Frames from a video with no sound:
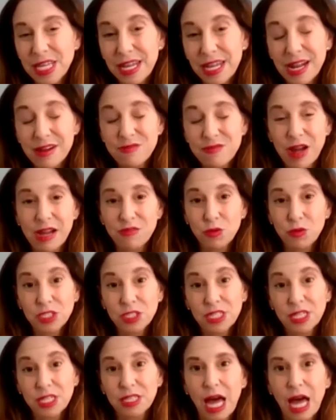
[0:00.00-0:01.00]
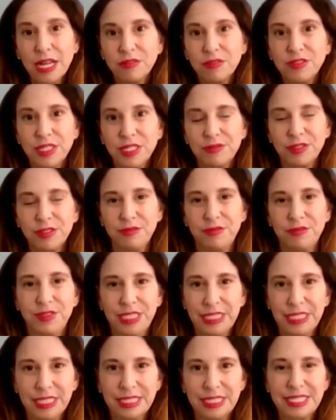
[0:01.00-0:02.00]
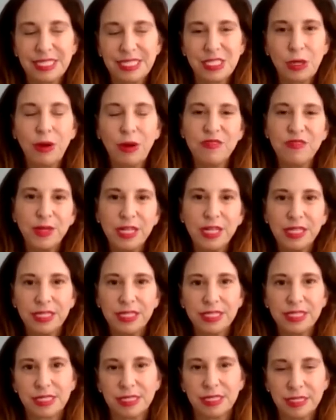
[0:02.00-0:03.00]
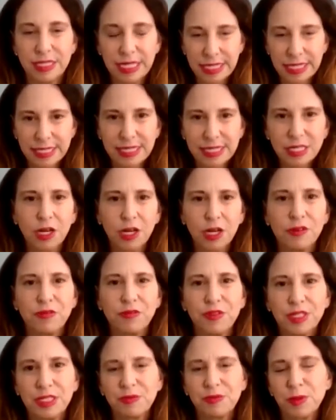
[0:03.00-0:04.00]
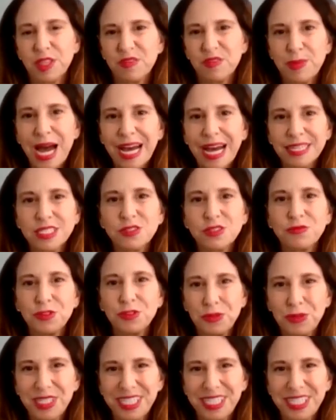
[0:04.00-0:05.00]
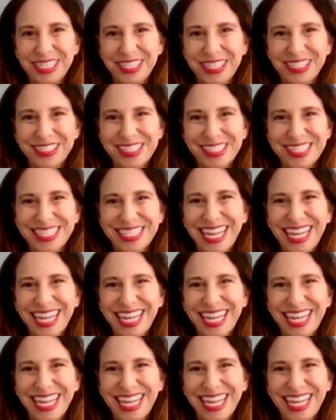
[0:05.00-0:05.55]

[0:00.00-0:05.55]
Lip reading: I've worked in a lot of different fields, and so I've been in this current field for the past few years.